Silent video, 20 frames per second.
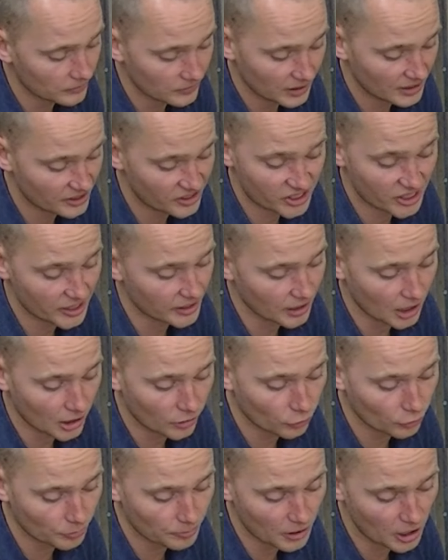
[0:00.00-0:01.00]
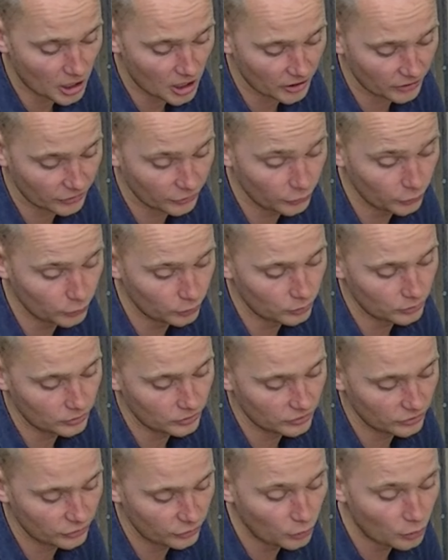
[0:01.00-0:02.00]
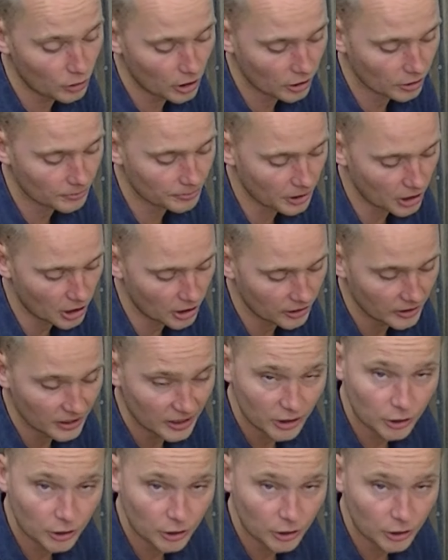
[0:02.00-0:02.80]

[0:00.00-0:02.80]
let's say, 100 bar to 200 bar,